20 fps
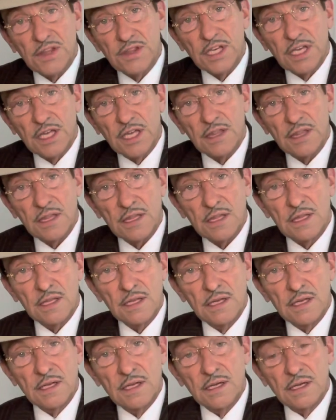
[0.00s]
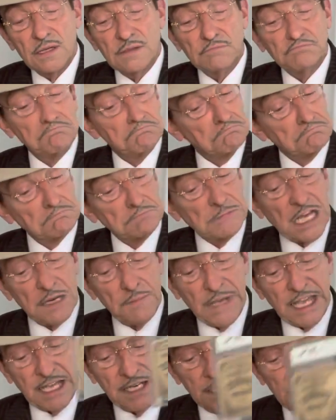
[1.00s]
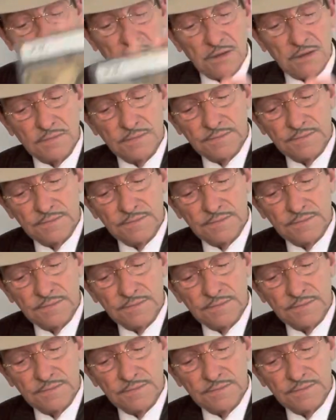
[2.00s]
these. Not a bad deal.